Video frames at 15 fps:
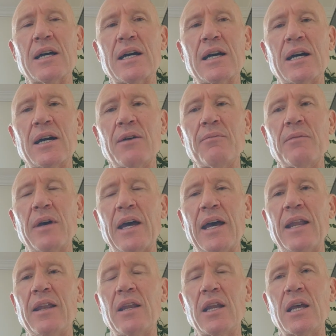
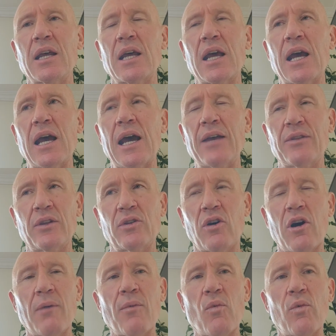And at the
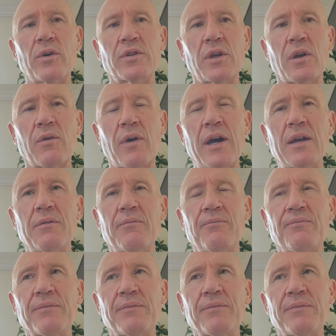time it wasn't great,